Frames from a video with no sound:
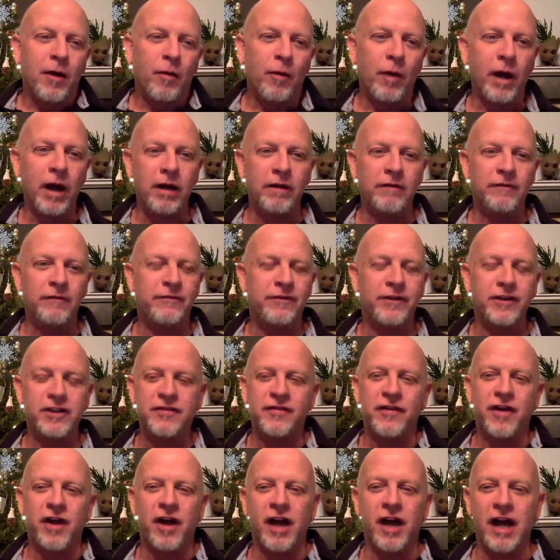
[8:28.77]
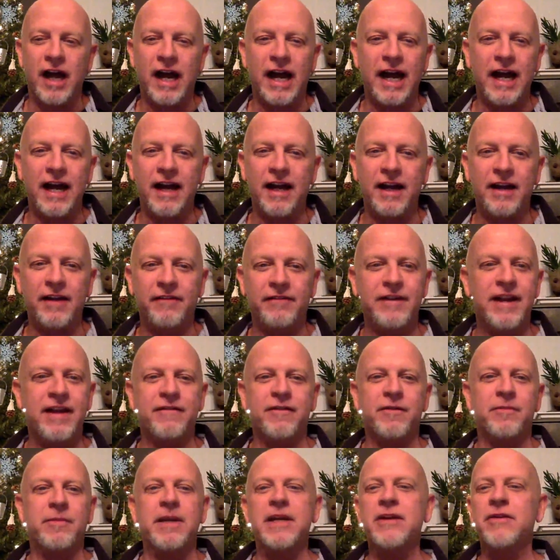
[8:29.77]
Well, I've
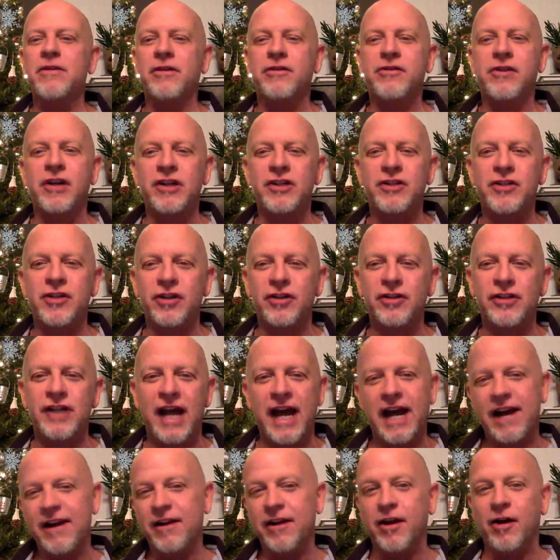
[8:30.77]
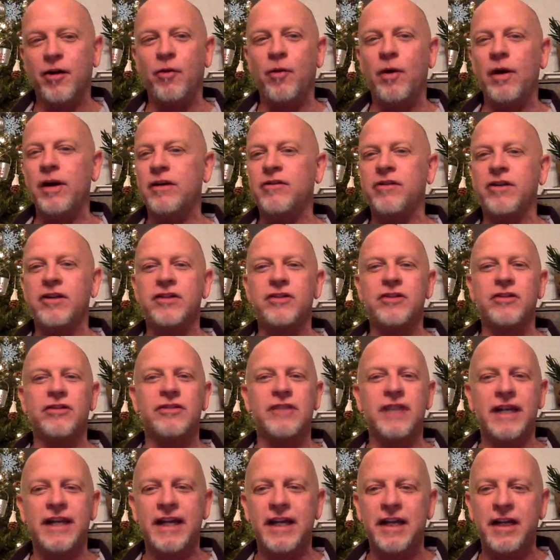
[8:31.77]
never been to a Crystal's. I don't know what a
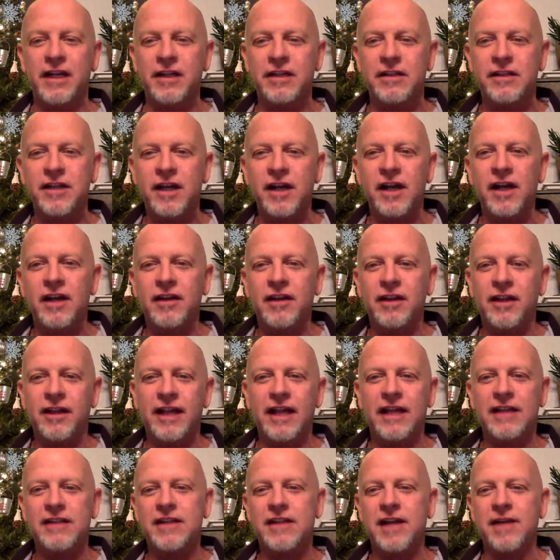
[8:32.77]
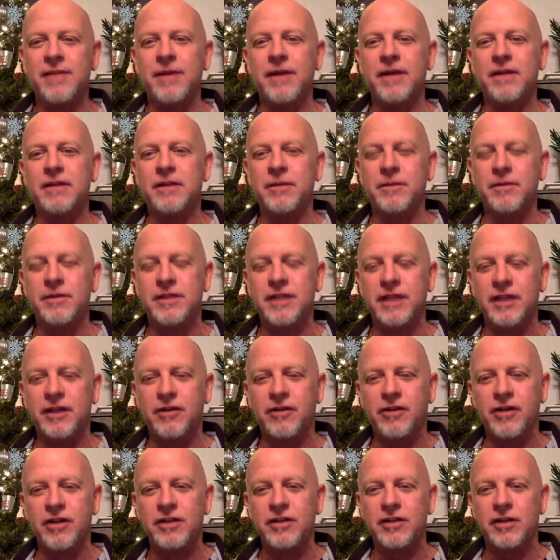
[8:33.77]
Crystal's is. The last time someone said
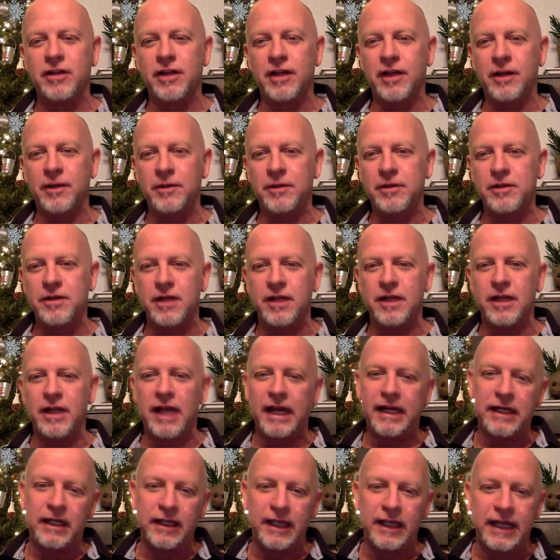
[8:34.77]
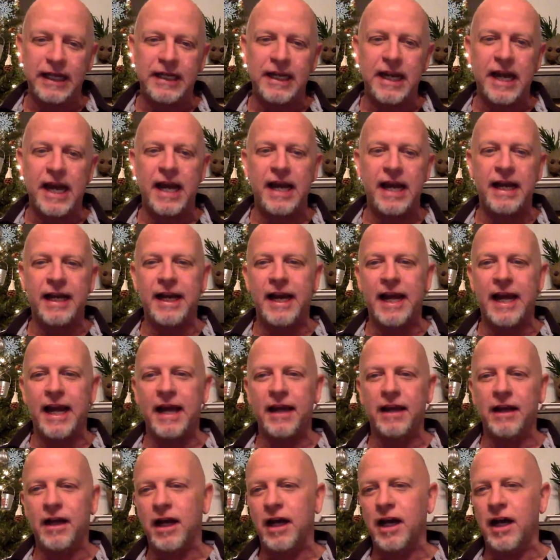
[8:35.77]
Crystal, it was in like a late night,
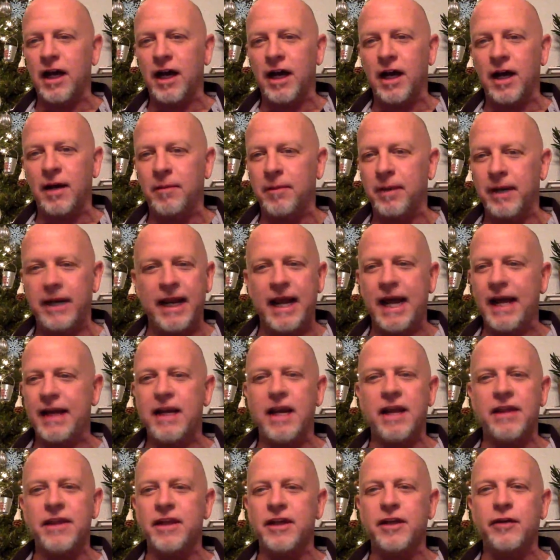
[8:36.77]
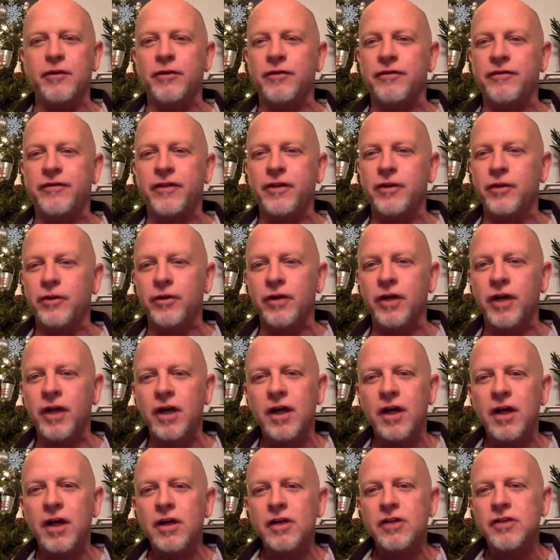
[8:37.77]
but it had nothing to do with food.
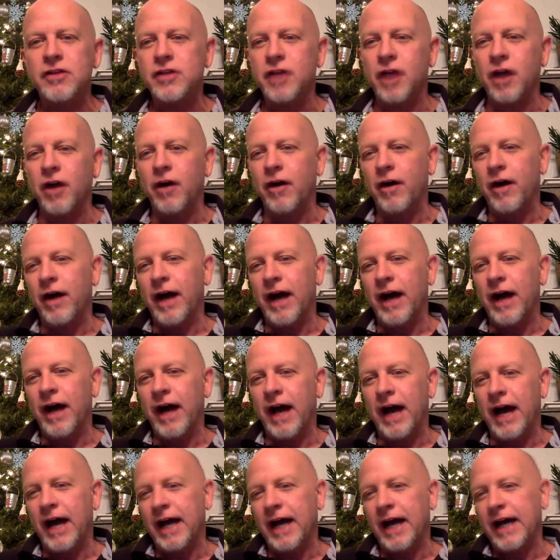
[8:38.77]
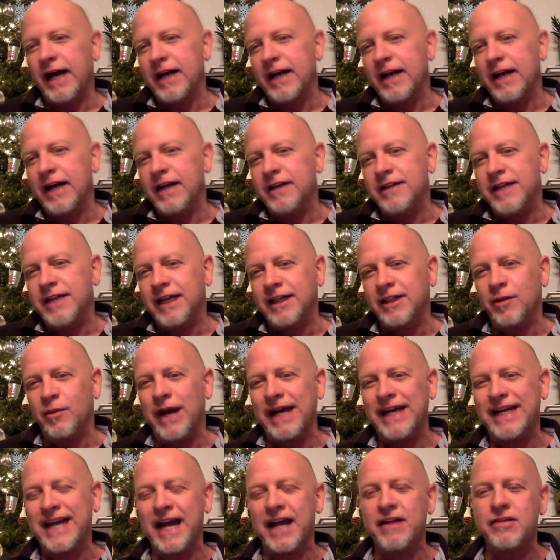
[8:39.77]
So I got to take the
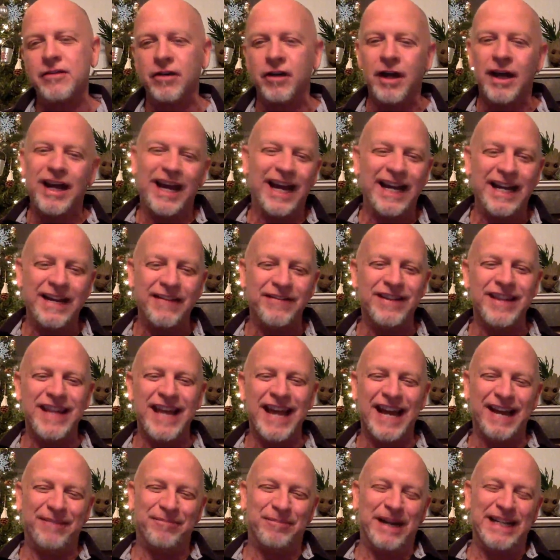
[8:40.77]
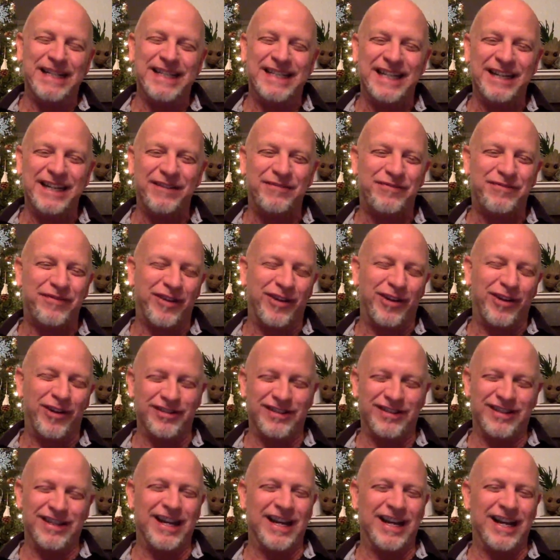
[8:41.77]
White Castle, and even that by
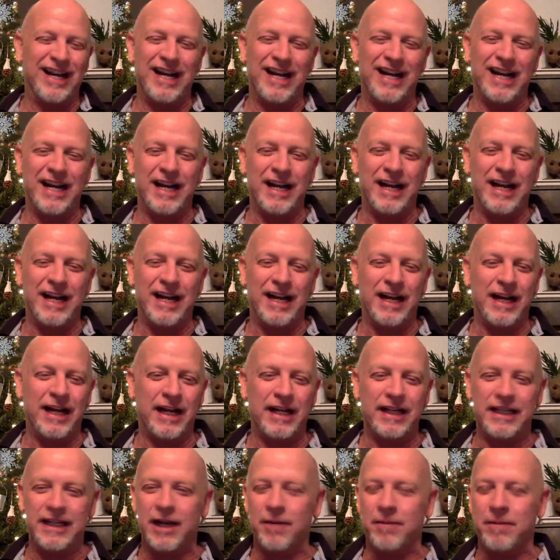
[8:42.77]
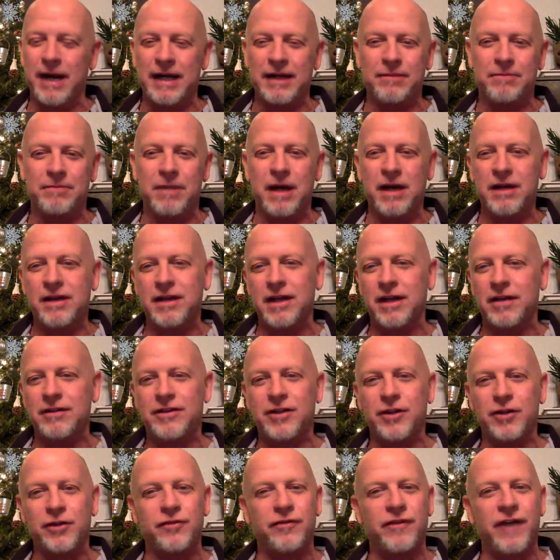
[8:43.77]
default, my
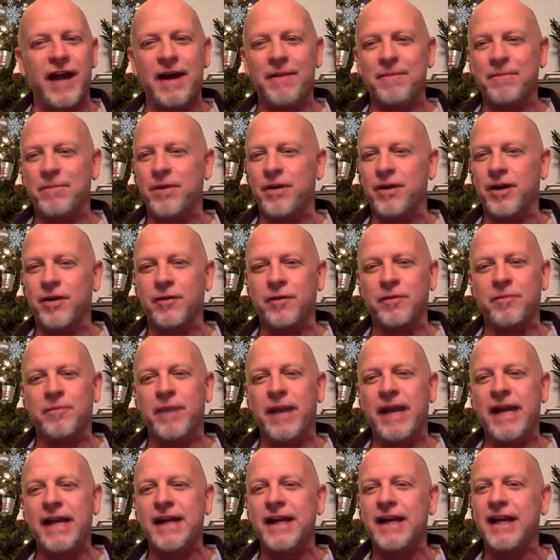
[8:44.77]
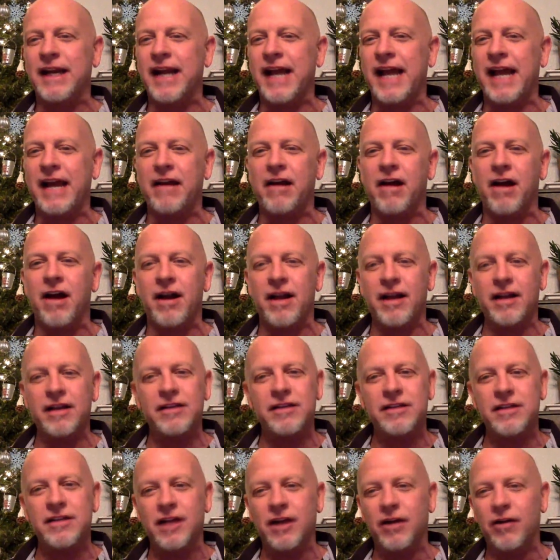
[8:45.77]
go-to is fat burger with bacon and egg on
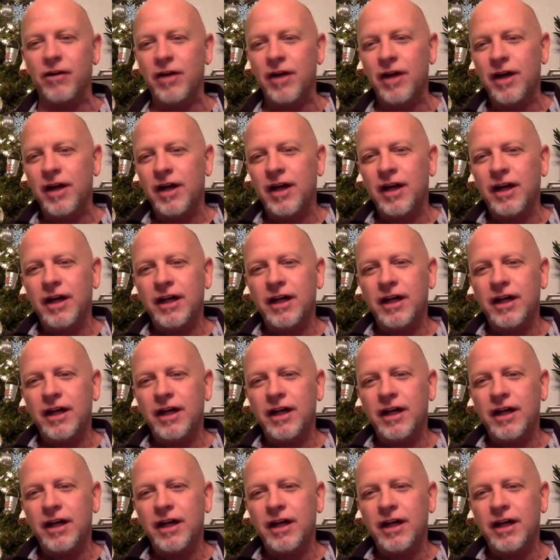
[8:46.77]
it. So,